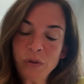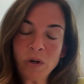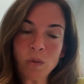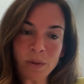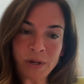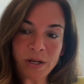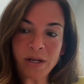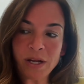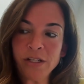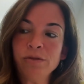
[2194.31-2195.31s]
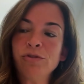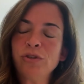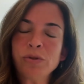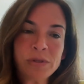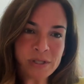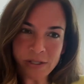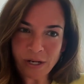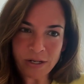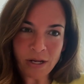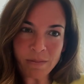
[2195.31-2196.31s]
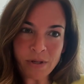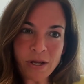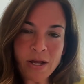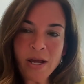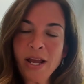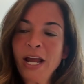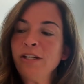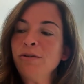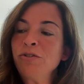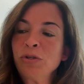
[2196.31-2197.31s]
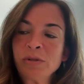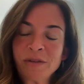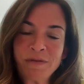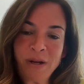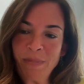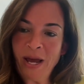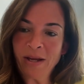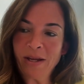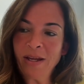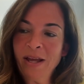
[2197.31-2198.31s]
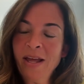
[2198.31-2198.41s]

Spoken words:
are a woman and you choose to stand up and you choose to fight back,